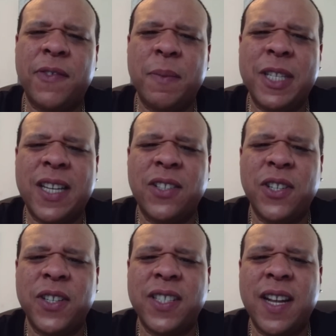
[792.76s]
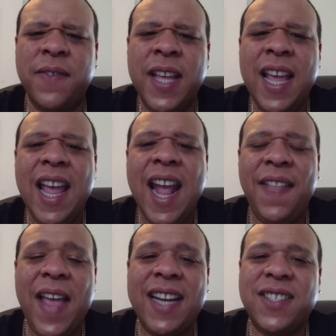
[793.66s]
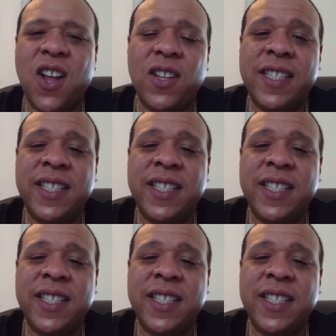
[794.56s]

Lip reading: from this Alterna stuff, and that is called